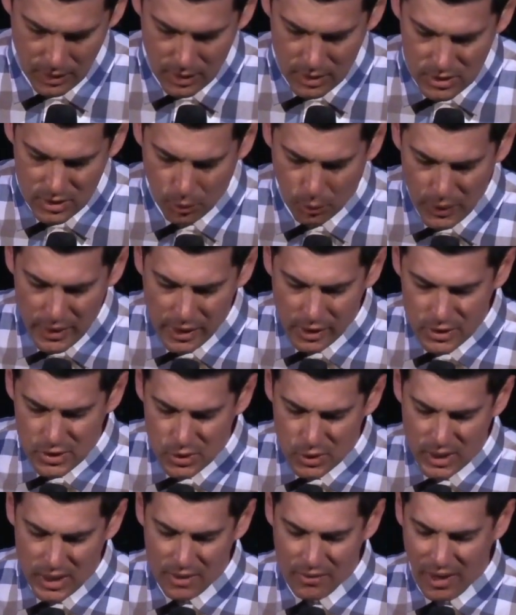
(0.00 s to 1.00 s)
So we are
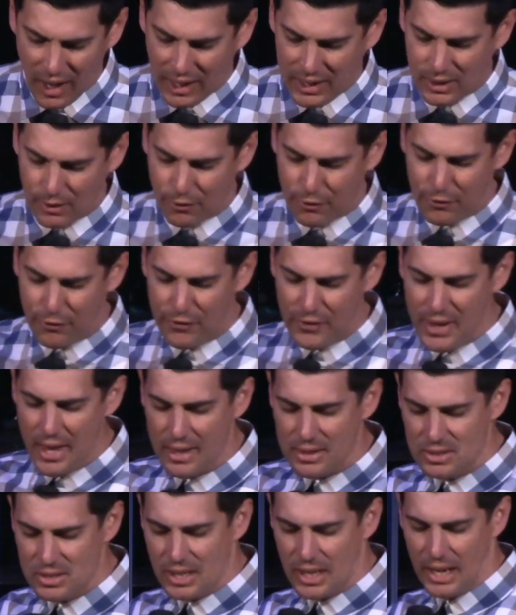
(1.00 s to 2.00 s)
to give a
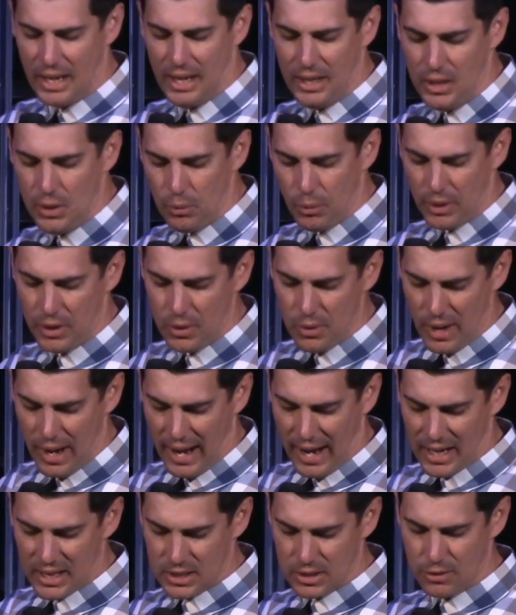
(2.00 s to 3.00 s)
defense to anyone who
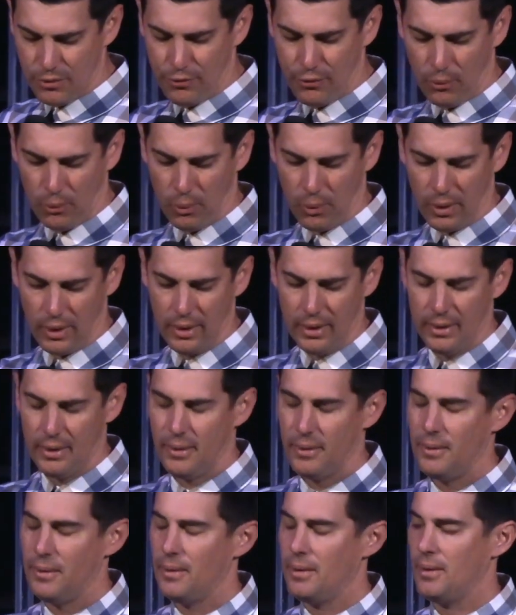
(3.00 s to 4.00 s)
asks for
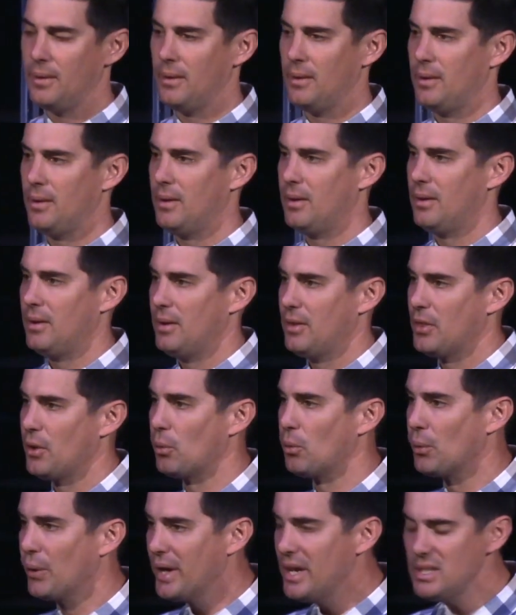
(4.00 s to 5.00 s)
the
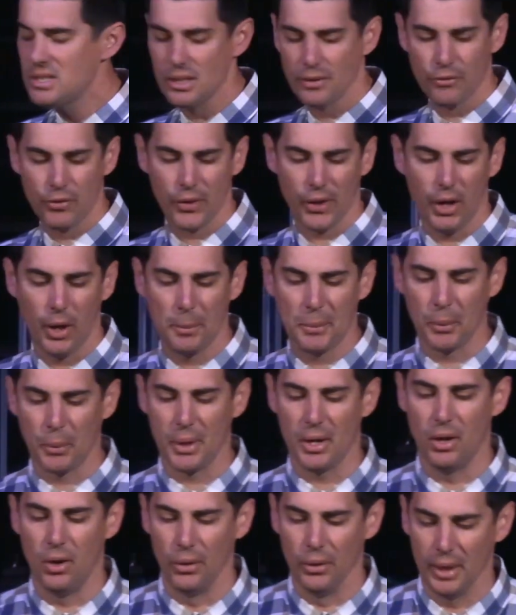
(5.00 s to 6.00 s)
reason for the hope that we
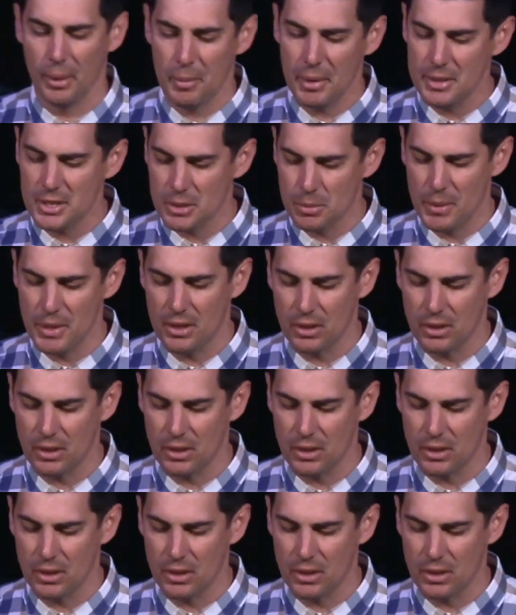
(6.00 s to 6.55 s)
hold. Let me just be